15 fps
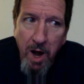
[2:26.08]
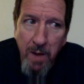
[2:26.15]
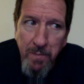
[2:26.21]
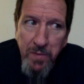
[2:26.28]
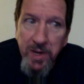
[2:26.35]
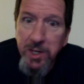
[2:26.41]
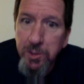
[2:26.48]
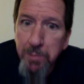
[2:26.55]

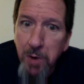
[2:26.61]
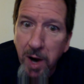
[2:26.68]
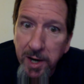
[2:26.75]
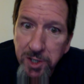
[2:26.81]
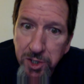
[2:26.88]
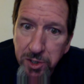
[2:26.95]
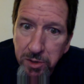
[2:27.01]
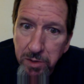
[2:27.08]
is
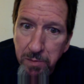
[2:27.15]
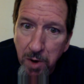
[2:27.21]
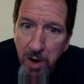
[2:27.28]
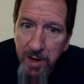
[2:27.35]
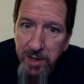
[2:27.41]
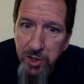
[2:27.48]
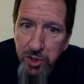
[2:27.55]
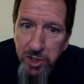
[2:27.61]
priced to the
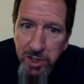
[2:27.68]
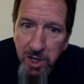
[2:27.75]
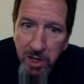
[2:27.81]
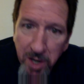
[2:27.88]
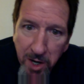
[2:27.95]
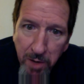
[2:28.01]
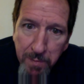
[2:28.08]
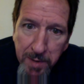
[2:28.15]
market. She's a
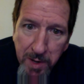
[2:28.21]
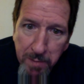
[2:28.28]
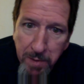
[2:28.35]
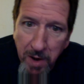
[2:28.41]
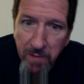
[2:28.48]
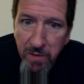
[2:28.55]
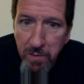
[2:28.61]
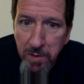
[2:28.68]
little bit
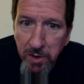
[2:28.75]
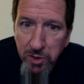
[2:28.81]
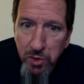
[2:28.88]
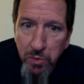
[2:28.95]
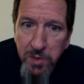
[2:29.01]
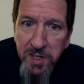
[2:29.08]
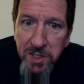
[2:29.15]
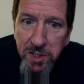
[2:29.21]
above the most
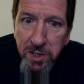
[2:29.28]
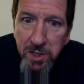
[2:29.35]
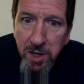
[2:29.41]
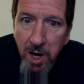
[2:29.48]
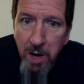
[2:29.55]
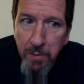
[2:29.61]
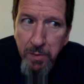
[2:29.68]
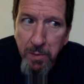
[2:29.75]
recent
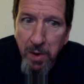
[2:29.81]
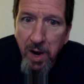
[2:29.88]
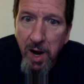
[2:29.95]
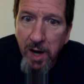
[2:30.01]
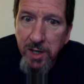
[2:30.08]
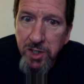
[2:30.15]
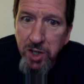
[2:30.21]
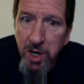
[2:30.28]
comparable high
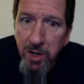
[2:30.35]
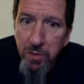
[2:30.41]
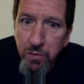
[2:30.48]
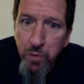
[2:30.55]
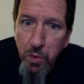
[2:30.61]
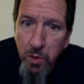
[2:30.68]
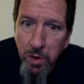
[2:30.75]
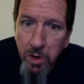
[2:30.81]
sale
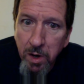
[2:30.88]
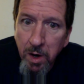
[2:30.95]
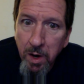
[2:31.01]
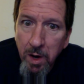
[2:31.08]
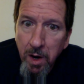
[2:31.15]
for